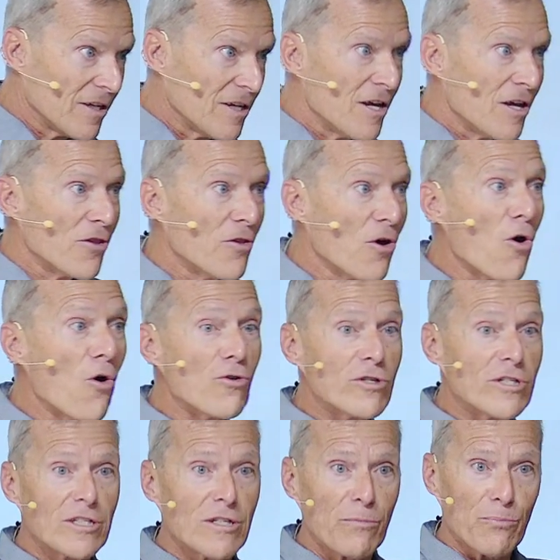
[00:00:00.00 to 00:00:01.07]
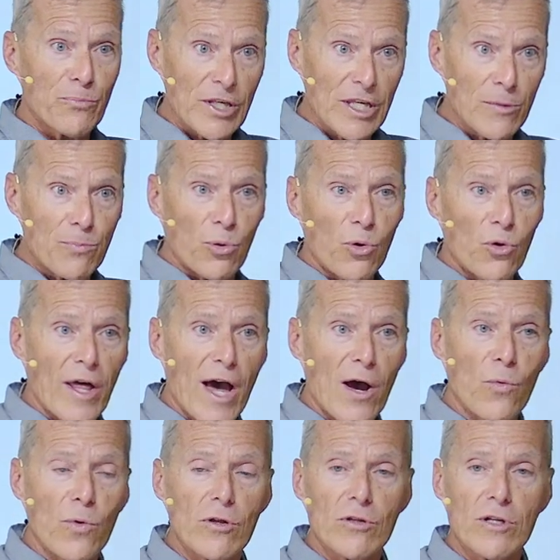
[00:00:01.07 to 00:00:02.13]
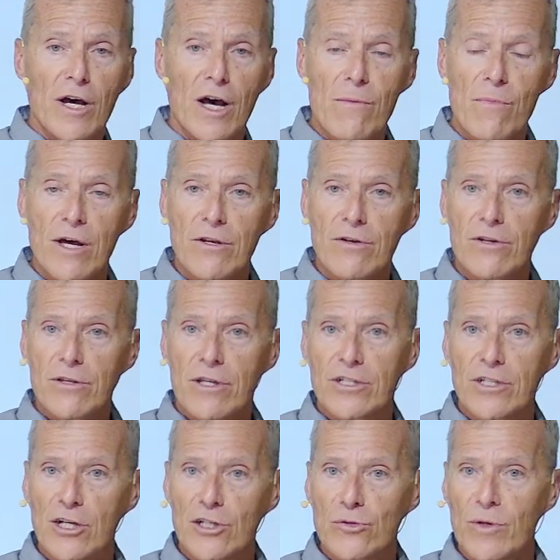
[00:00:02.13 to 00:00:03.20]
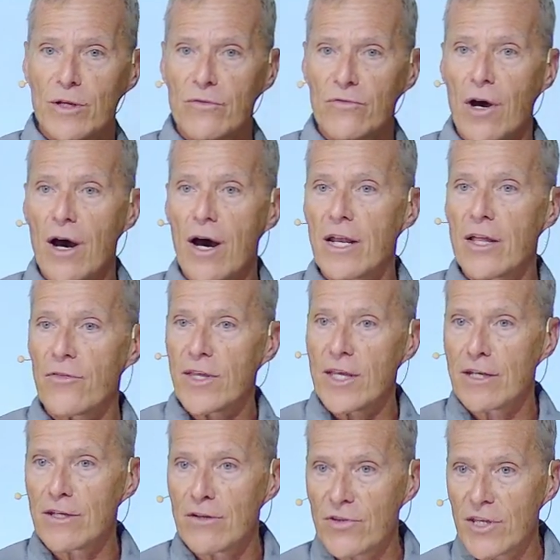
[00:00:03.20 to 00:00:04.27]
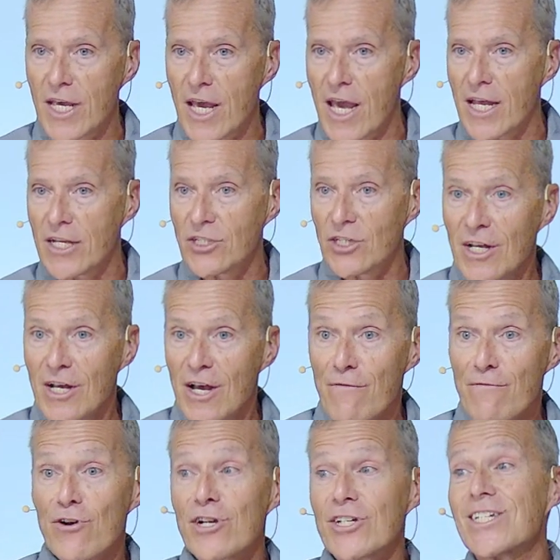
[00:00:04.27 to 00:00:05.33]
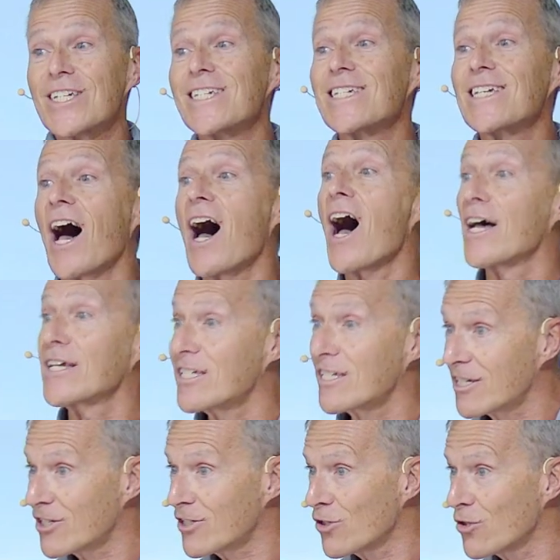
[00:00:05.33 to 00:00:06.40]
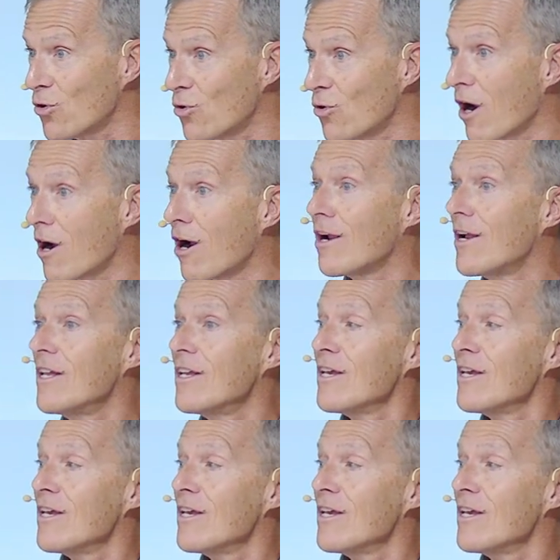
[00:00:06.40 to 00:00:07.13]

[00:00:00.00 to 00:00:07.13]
those people that will come under the judgment of God at the end of the age, versus us who are,